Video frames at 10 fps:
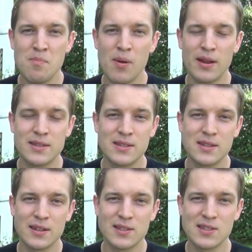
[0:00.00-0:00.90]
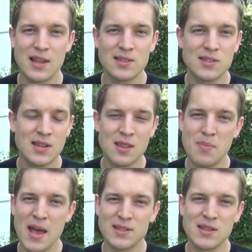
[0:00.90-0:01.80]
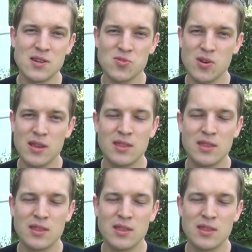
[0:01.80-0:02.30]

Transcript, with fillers: but since in the past century